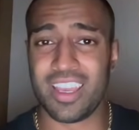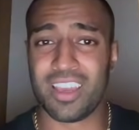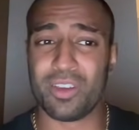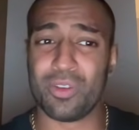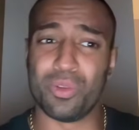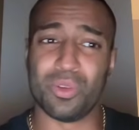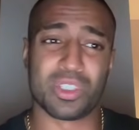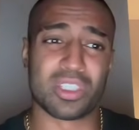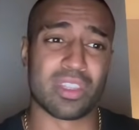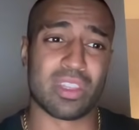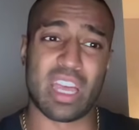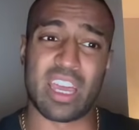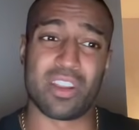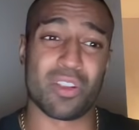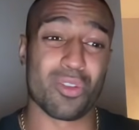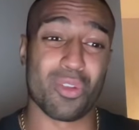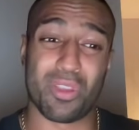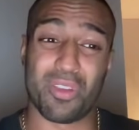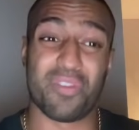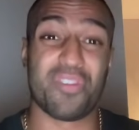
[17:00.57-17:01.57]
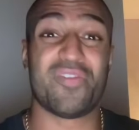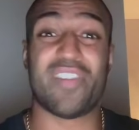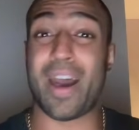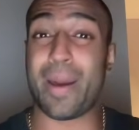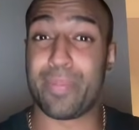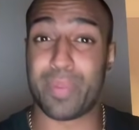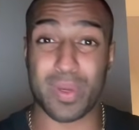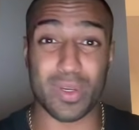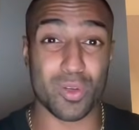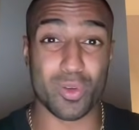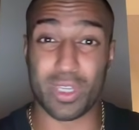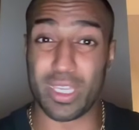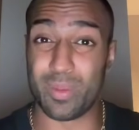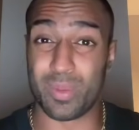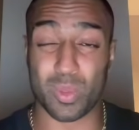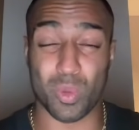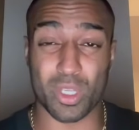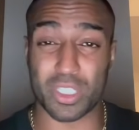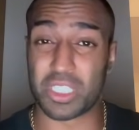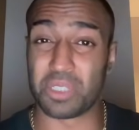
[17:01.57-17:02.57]
who's, I don't know, the fapper who
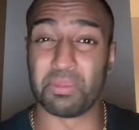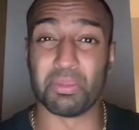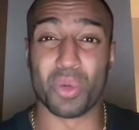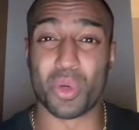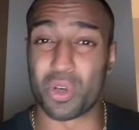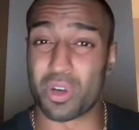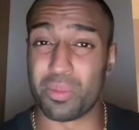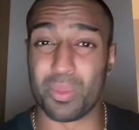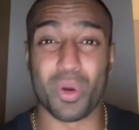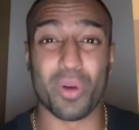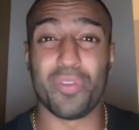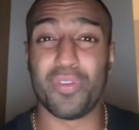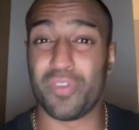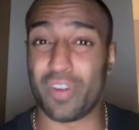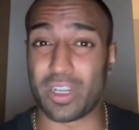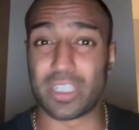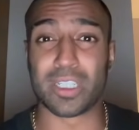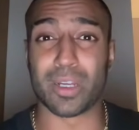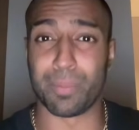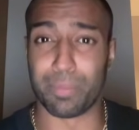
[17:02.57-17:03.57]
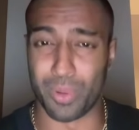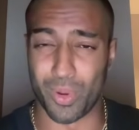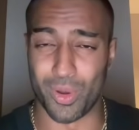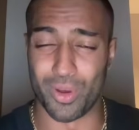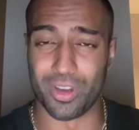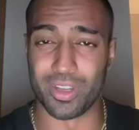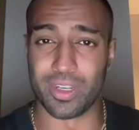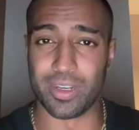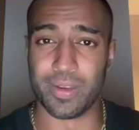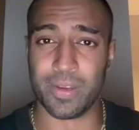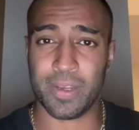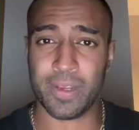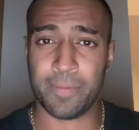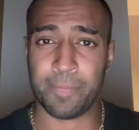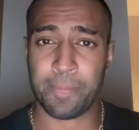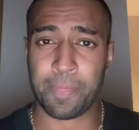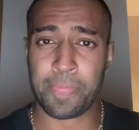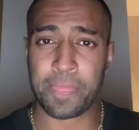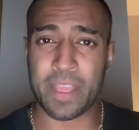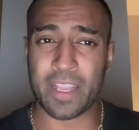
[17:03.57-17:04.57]
keeps watching more and more fucked up porn?
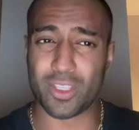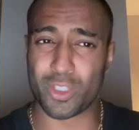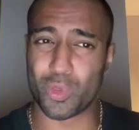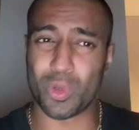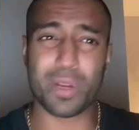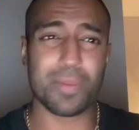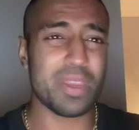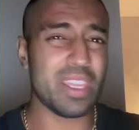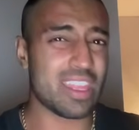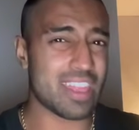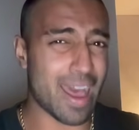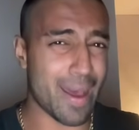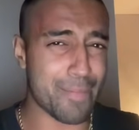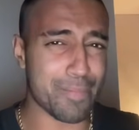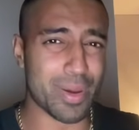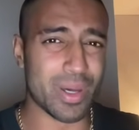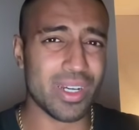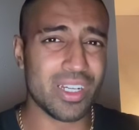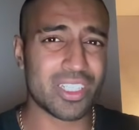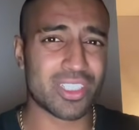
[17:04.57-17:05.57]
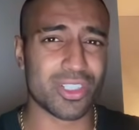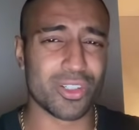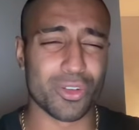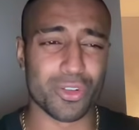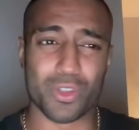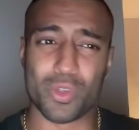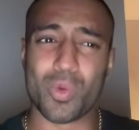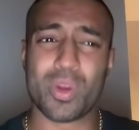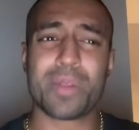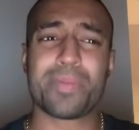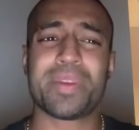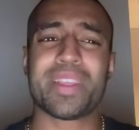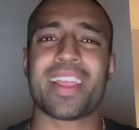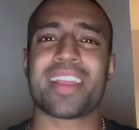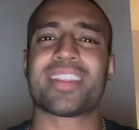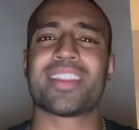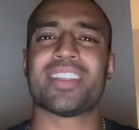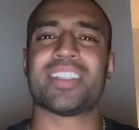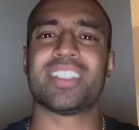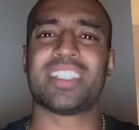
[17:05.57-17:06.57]
Do you want to be that person, or do you want to be
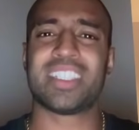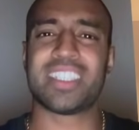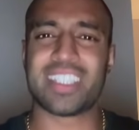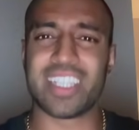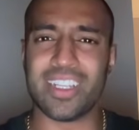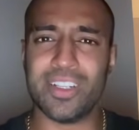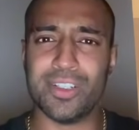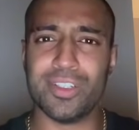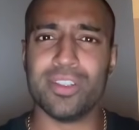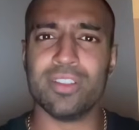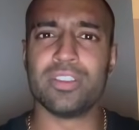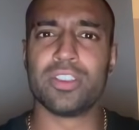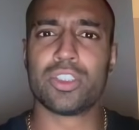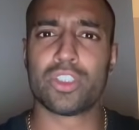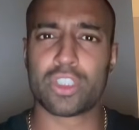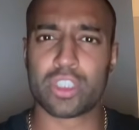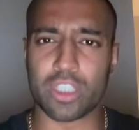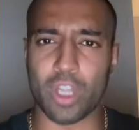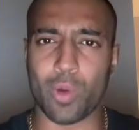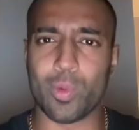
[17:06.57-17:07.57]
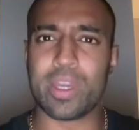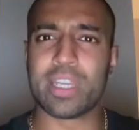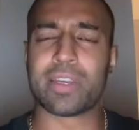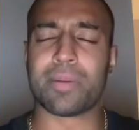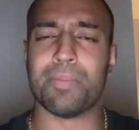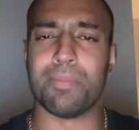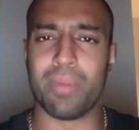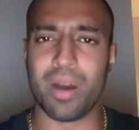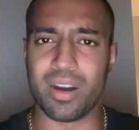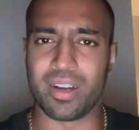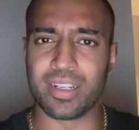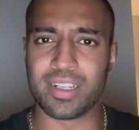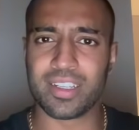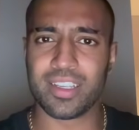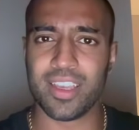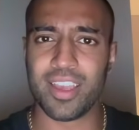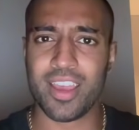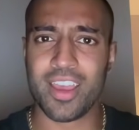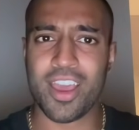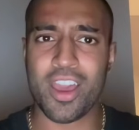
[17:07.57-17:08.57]
like the still stoic monk
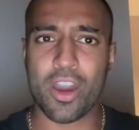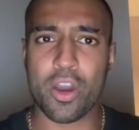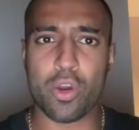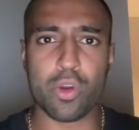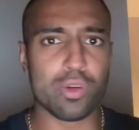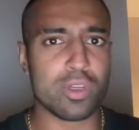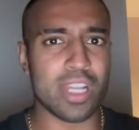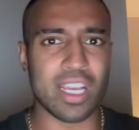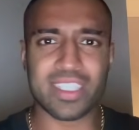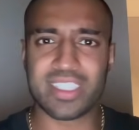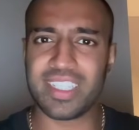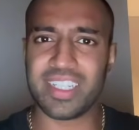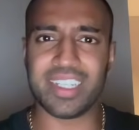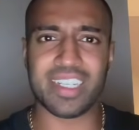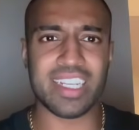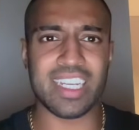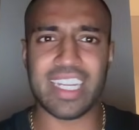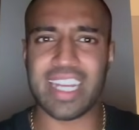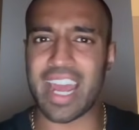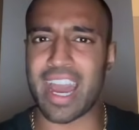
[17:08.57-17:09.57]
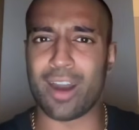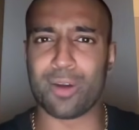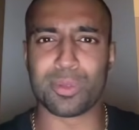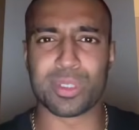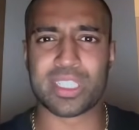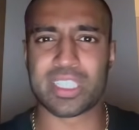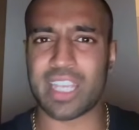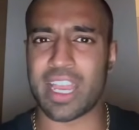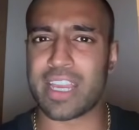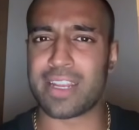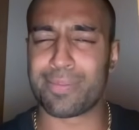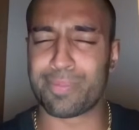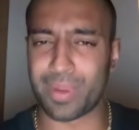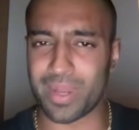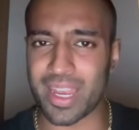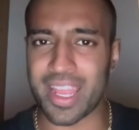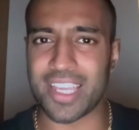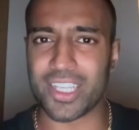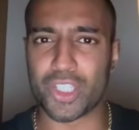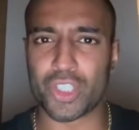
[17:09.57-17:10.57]
who doesn't need outside
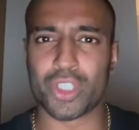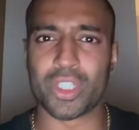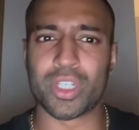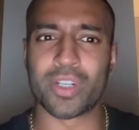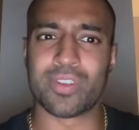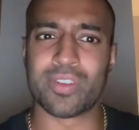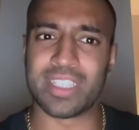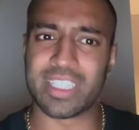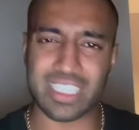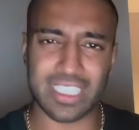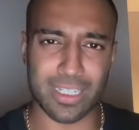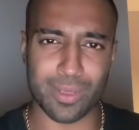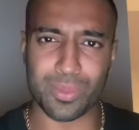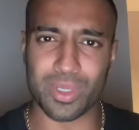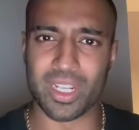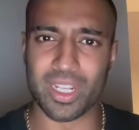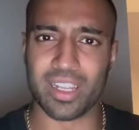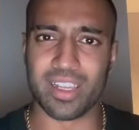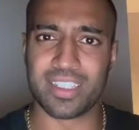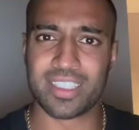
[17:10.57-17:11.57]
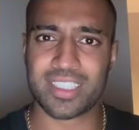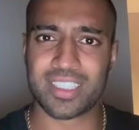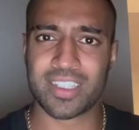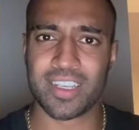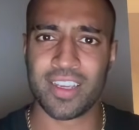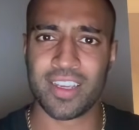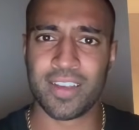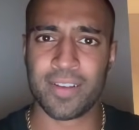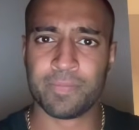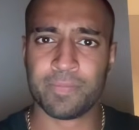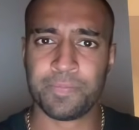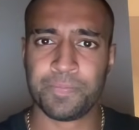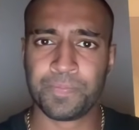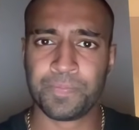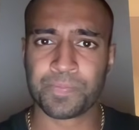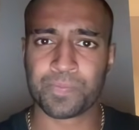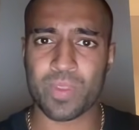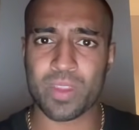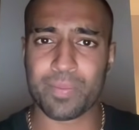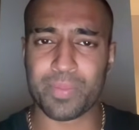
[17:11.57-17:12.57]
pleasure and stimulus?
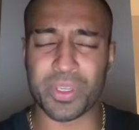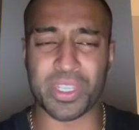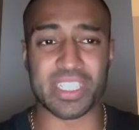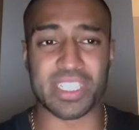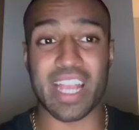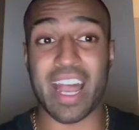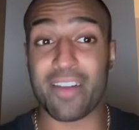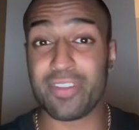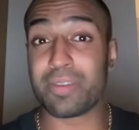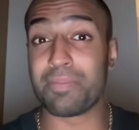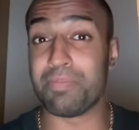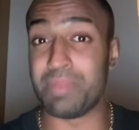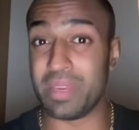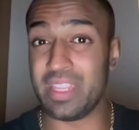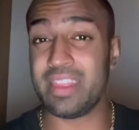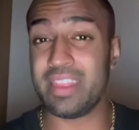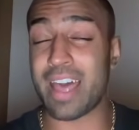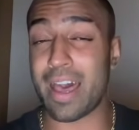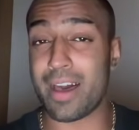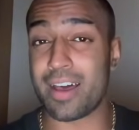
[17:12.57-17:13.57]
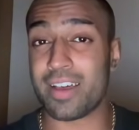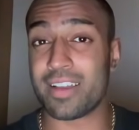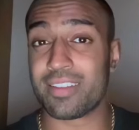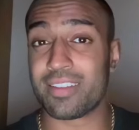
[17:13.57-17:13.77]
Because having been that